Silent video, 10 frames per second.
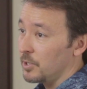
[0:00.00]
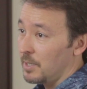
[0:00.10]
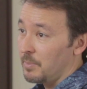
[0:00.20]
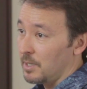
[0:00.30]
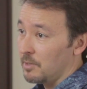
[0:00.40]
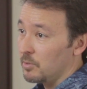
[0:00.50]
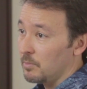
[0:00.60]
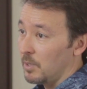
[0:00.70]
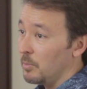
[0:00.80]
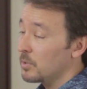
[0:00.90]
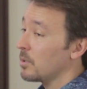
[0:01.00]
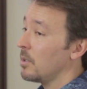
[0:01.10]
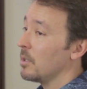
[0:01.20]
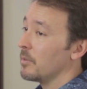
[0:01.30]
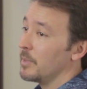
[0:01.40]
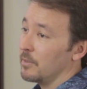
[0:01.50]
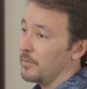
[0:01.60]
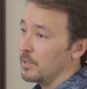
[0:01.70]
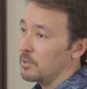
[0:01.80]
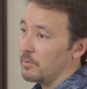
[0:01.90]
JPEG. It gives you almost all the
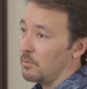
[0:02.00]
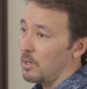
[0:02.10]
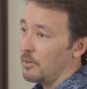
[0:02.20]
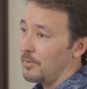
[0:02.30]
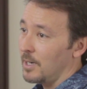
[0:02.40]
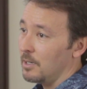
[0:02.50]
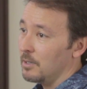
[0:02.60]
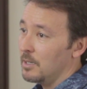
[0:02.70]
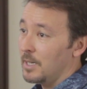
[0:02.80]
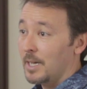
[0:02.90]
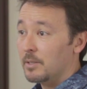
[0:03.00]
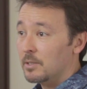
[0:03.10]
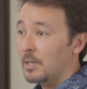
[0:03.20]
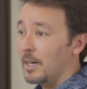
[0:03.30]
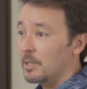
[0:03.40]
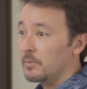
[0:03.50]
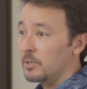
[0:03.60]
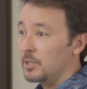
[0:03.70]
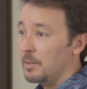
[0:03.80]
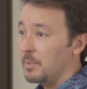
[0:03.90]
benefits of a RAW file and the size of a
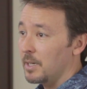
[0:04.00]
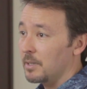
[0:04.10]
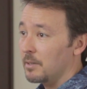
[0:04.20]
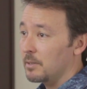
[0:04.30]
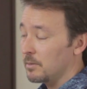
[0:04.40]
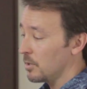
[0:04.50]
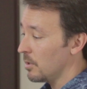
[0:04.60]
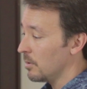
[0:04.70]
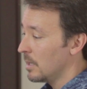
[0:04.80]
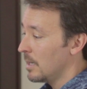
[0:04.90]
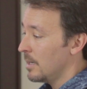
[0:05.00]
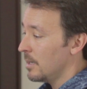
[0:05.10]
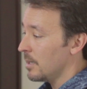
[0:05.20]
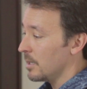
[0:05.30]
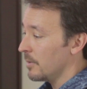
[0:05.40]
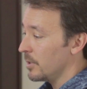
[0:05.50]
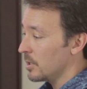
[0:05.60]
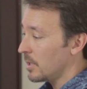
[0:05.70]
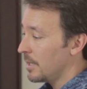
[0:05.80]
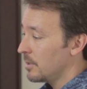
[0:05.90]
JPEG. So, if you
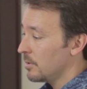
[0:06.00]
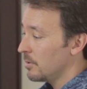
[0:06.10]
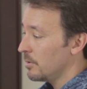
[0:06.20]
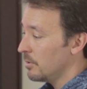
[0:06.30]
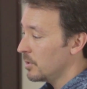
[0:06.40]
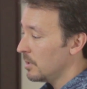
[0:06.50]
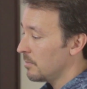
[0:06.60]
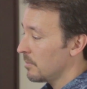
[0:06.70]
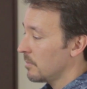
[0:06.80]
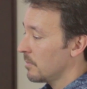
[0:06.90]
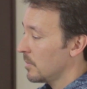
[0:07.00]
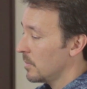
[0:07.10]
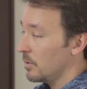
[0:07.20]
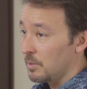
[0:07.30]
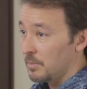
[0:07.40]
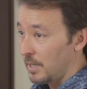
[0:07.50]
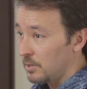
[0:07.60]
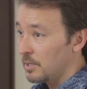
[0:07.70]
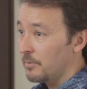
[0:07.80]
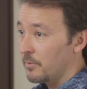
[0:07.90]
decide to use it, do some
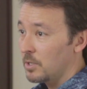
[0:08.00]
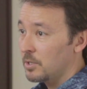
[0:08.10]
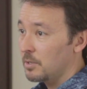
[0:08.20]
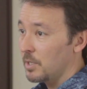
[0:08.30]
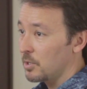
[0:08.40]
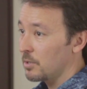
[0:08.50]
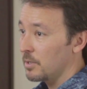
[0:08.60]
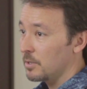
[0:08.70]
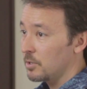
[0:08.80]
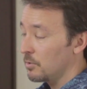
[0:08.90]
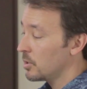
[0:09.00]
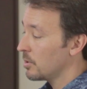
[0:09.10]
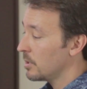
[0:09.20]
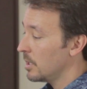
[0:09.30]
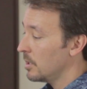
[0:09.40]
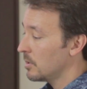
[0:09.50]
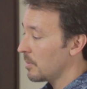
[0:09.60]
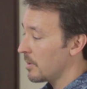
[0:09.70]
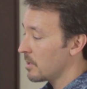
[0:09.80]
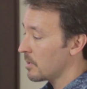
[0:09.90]
testing first, make sure it suits your needs.
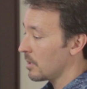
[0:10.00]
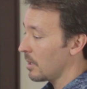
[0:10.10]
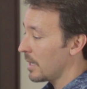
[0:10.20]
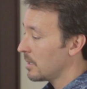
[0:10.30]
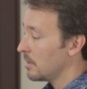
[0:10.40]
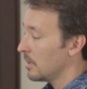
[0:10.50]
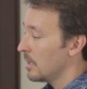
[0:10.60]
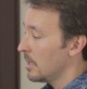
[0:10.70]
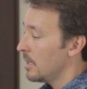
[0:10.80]
I think you're going to like it.